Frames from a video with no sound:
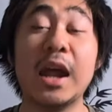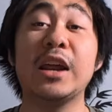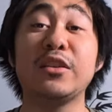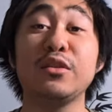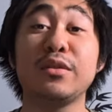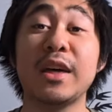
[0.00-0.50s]
And I
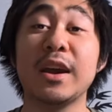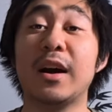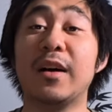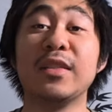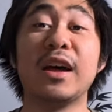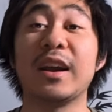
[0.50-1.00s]
do think,
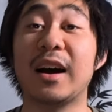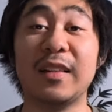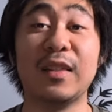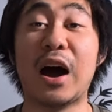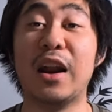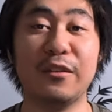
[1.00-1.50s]
unlike a
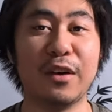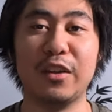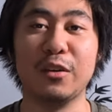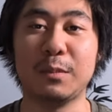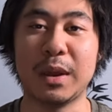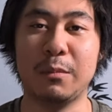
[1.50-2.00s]
lot of
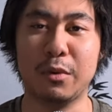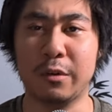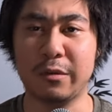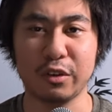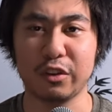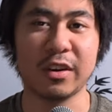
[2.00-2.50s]
other people
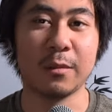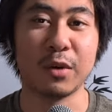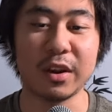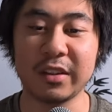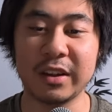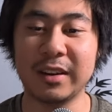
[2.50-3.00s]
for some
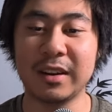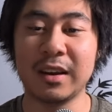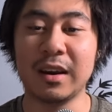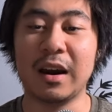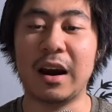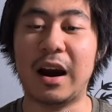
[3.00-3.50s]
reason,
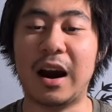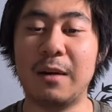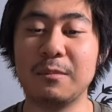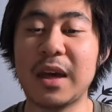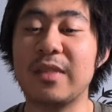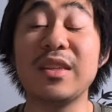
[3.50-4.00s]

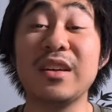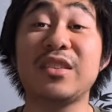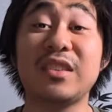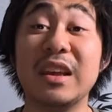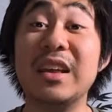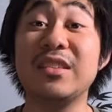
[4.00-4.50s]
um, that
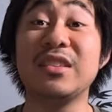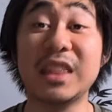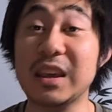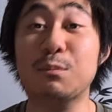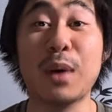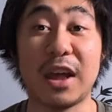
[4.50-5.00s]
this is
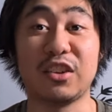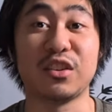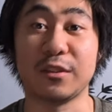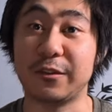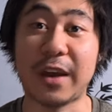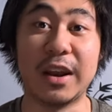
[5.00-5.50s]
the
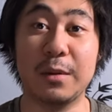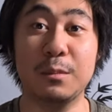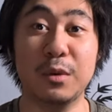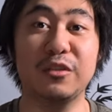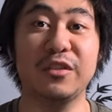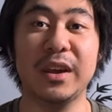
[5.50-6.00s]
best Venom
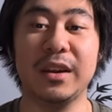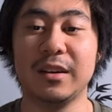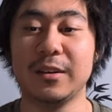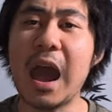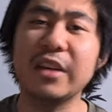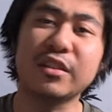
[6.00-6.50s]
movie.
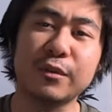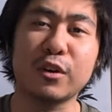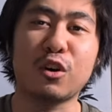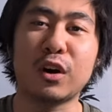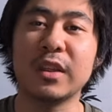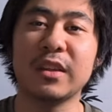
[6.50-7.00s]
As of
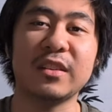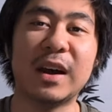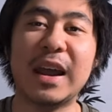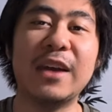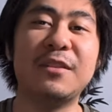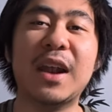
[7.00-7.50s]
recording this,
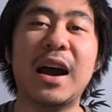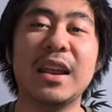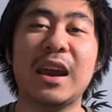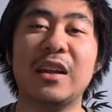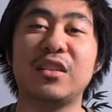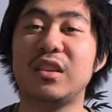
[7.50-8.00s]
I have not
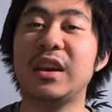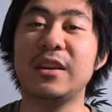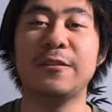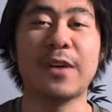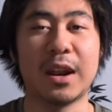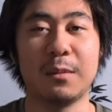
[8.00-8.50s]
yet
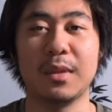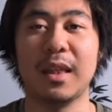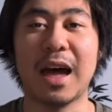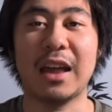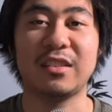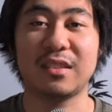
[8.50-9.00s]
seen Venom The
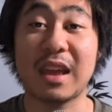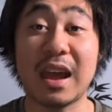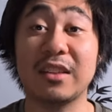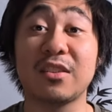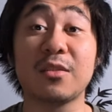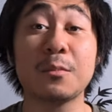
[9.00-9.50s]
Last
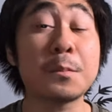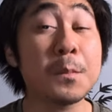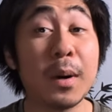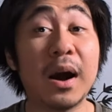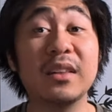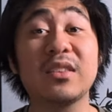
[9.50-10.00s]
Dance,
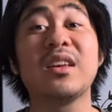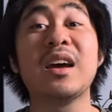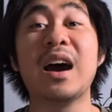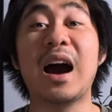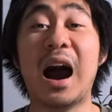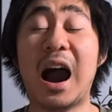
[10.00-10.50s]
but
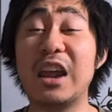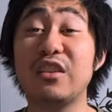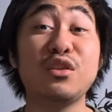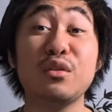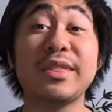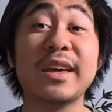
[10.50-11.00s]
I
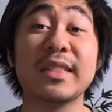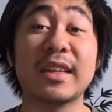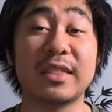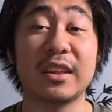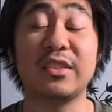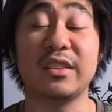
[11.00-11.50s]
do think
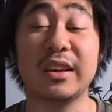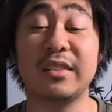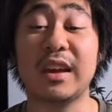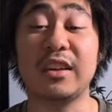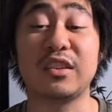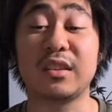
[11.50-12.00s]
that this is
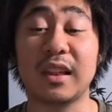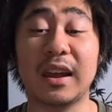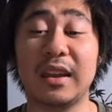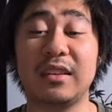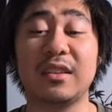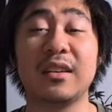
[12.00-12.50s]
a
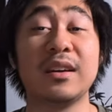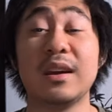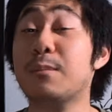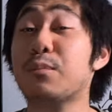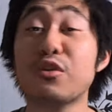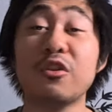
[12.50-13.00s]
slight
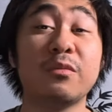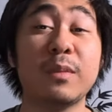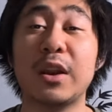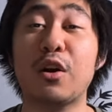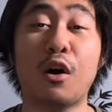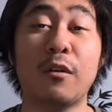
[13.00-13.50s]

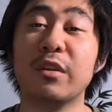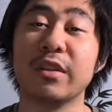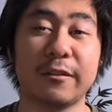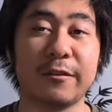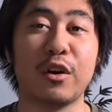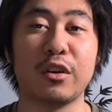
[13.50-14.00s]
improvement over
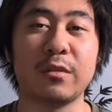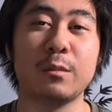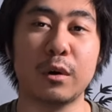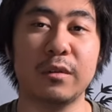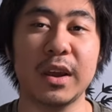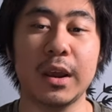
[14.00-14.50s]
the first
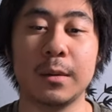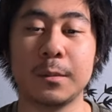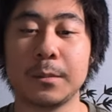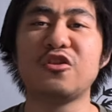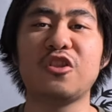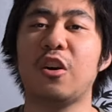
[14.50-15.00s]
movie.
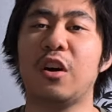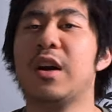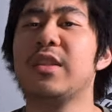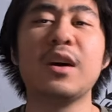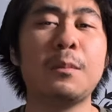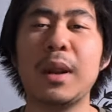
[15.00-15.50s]
Sure,
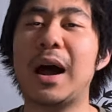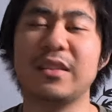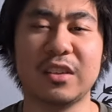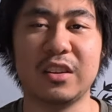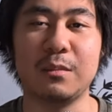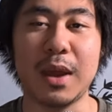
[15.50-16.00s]
the plot
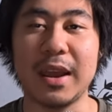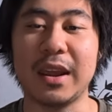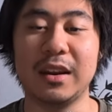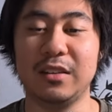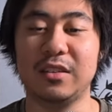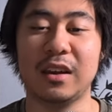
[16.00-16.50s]
doesn't make
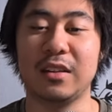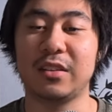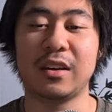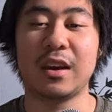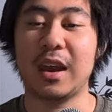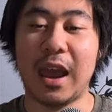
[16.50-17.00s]
any
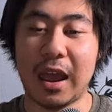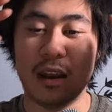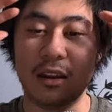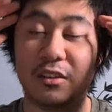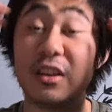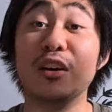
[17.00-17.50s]
sense,
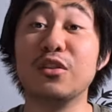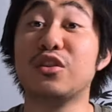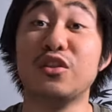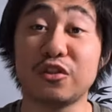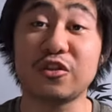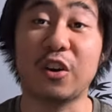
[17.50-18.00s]
and it's a little
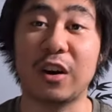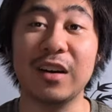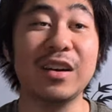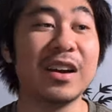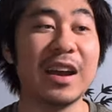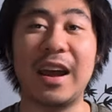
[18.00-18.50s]
too short,
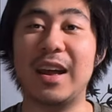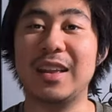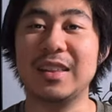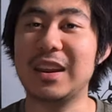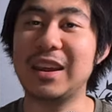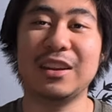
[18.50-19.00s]

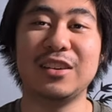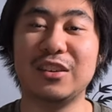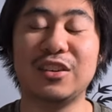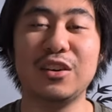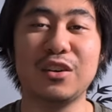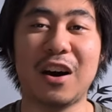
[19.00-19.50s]
and they
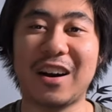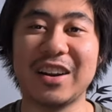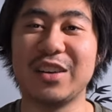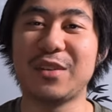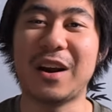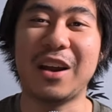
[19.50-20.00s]
didn't do
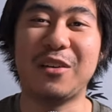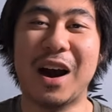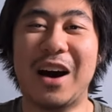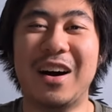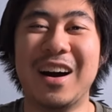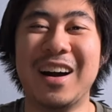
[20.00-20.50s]
Carnage very well,